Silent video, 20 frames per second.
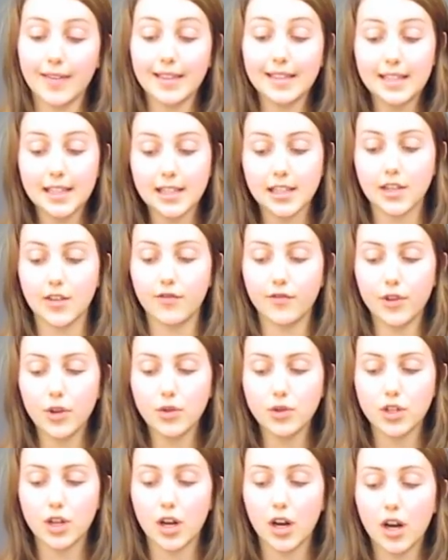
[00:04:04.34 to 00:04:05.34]
in the distant
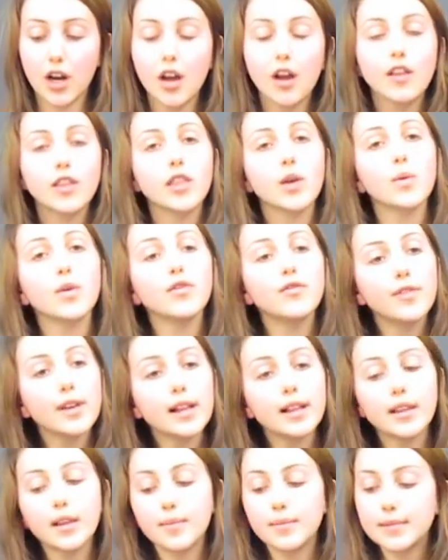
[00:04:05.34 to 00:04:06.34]
future, they would
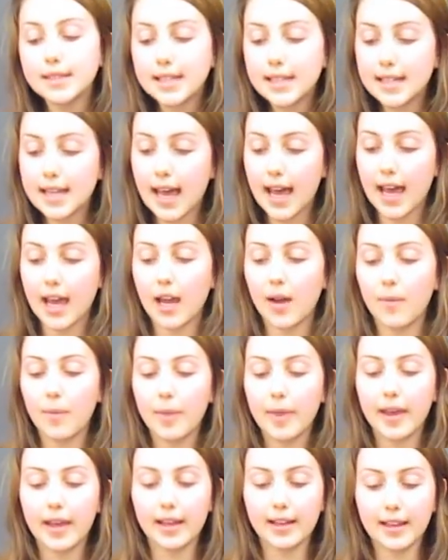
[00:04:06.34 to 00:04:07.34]
feel them today
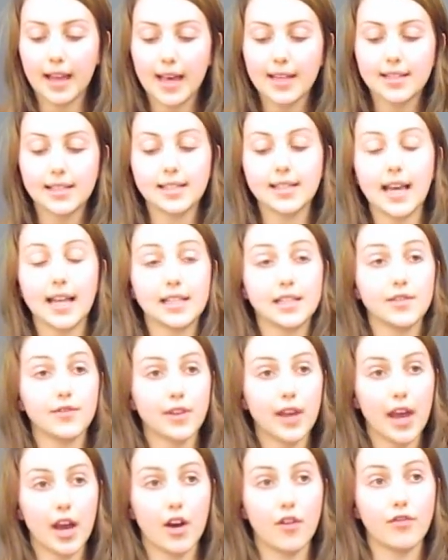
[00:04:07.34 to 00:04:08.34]
in less intensive
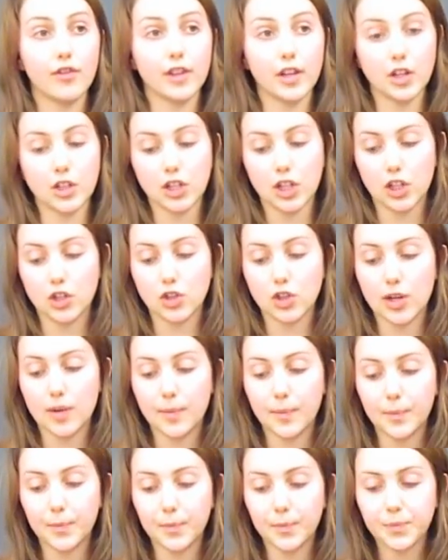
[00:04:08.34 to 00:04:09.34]
care for their children.
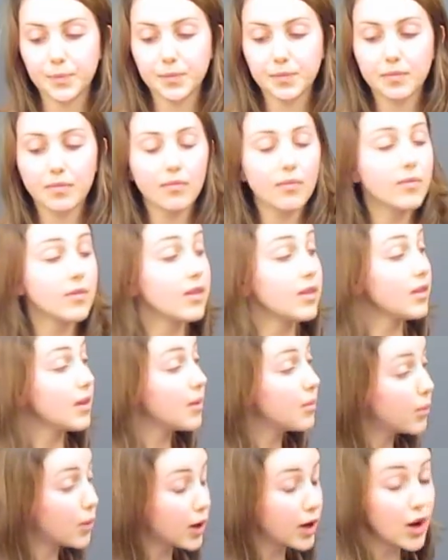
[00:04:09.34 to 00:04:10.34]

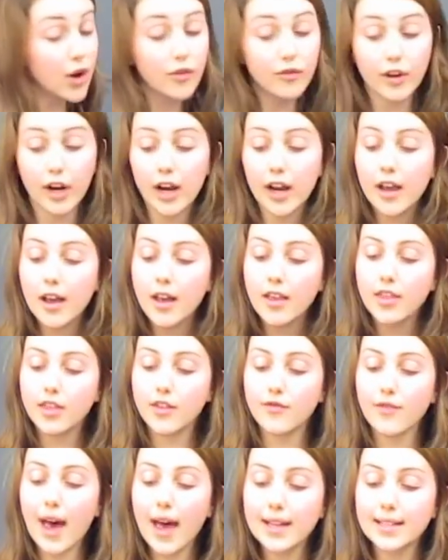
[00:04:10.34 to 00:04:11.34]
Moreover,
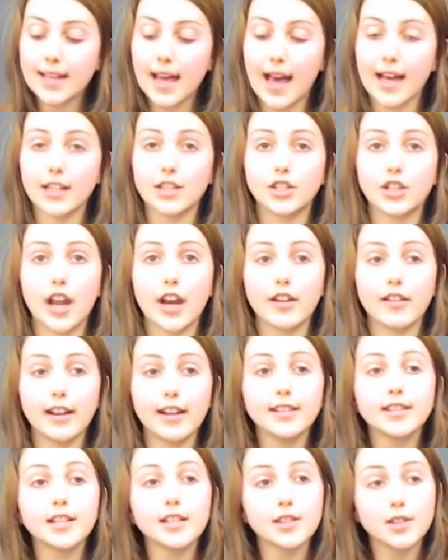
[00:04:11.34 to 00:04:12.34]
the fat tax
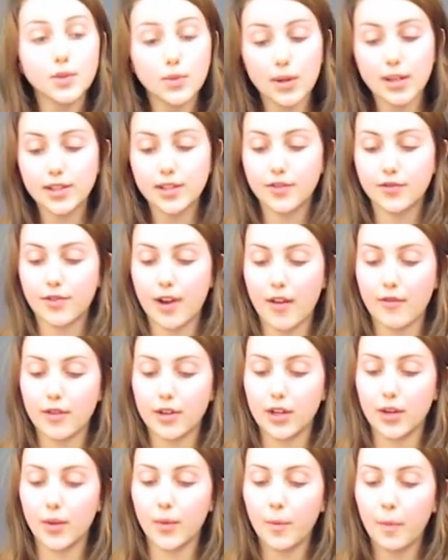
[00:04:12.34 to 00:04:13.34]
generates a source of
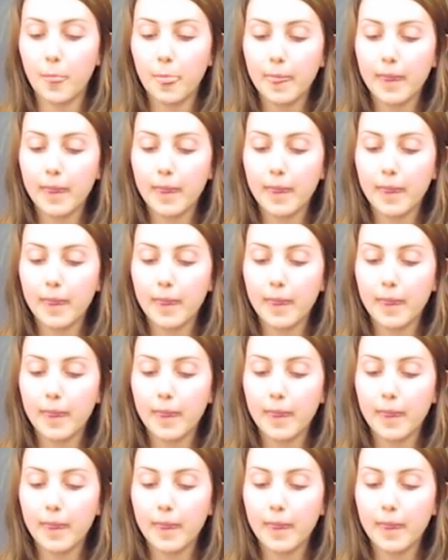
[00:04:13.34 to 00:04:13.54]
revenue